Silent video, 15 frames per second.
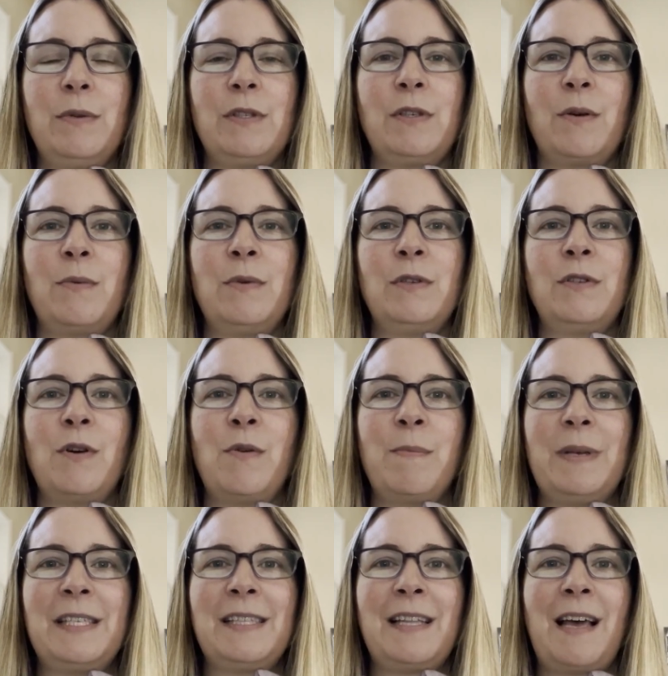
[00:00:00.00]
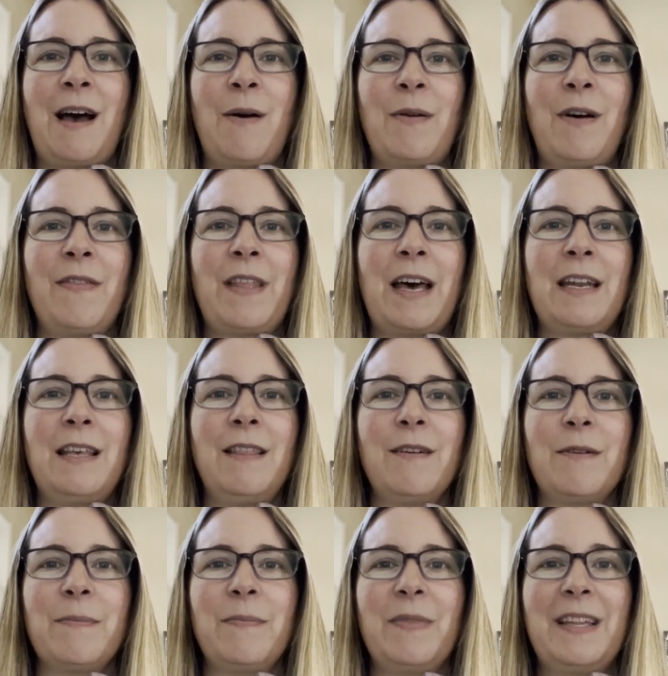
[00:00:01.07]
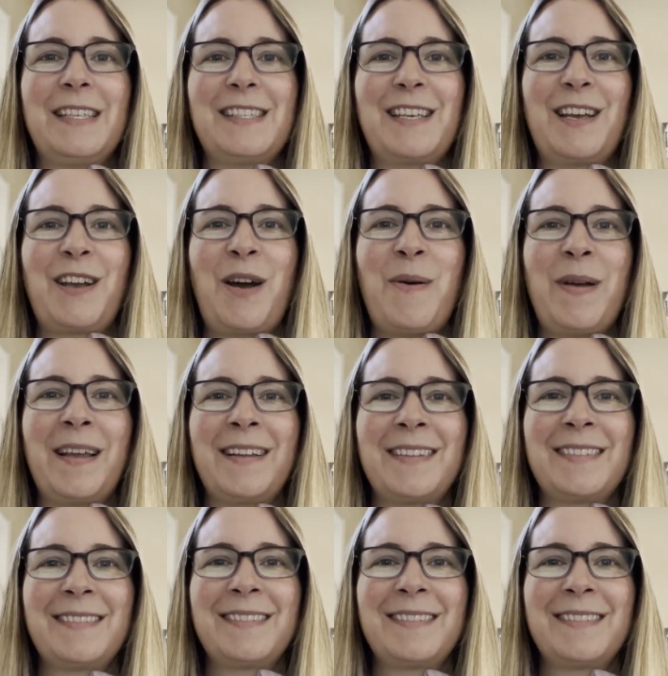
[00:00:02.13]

So don't miss out on that either. Let's get going.